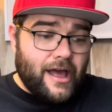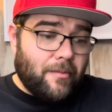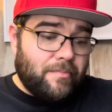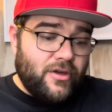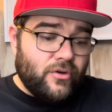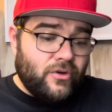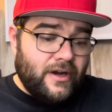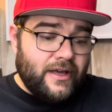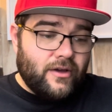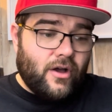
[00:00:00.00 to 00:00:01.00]

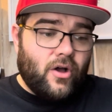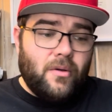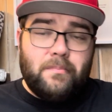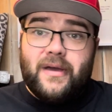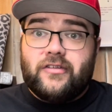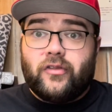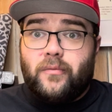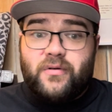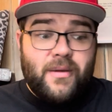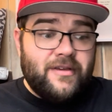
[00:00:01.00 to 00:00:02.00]
purely based on the
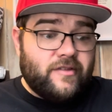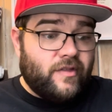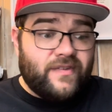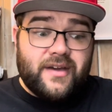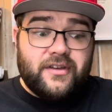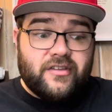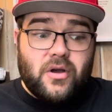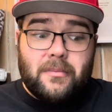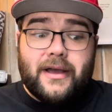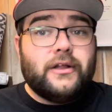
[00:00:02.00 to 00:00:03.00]
premise and the fact that it's got
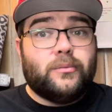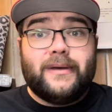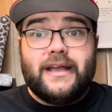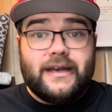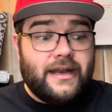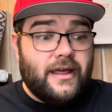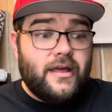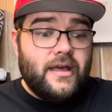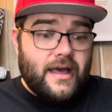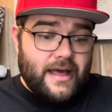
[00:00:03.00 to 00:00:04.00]
Michael Biehn in it,
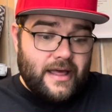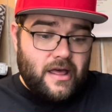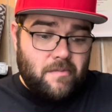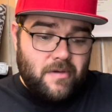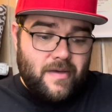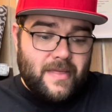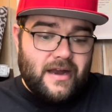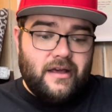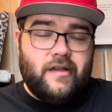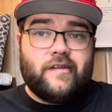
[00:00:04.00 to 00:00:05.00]
and that
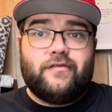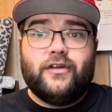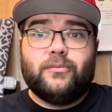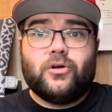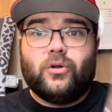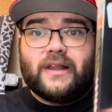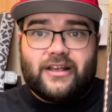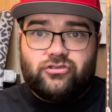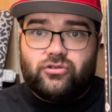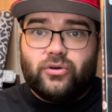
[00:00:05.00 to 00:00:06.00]
is a film called
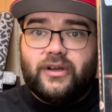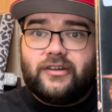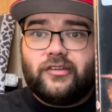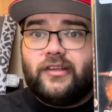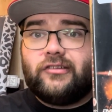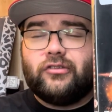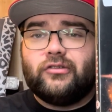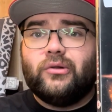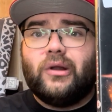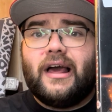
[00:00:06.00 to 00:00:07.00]
Asteroid. So this doesn't
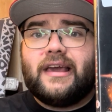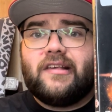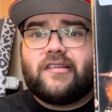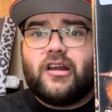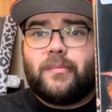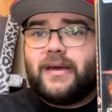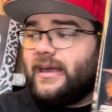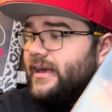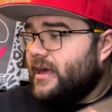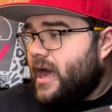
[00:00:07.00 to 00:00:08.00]
look like it's going to be
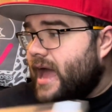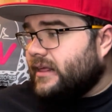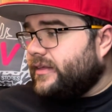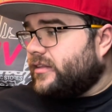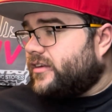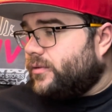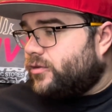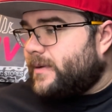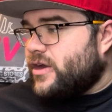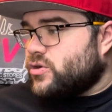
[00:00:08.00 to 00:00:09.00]
anything too
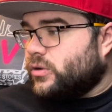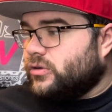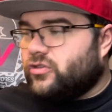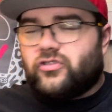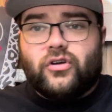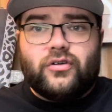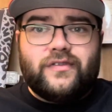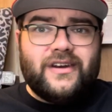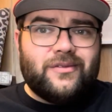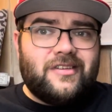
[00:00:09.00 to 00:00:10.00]
special, just sort of,
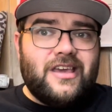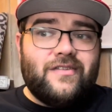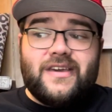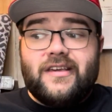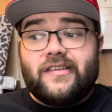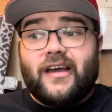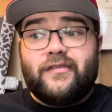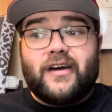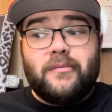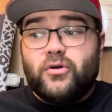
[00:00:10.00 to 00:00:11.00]
TV,
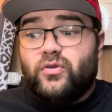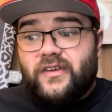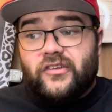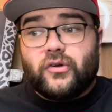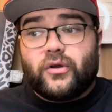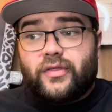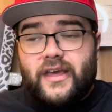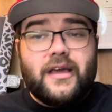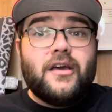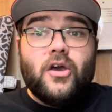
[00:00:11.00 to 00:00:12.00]
sci-fi movie sort of
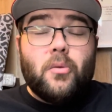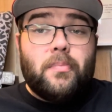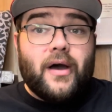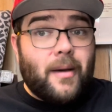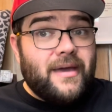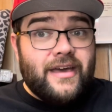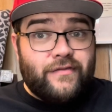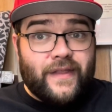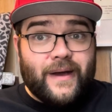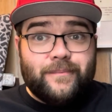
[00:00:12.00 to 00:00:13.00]
thing, but I'm here for
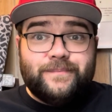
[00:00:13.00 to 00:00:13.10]
that.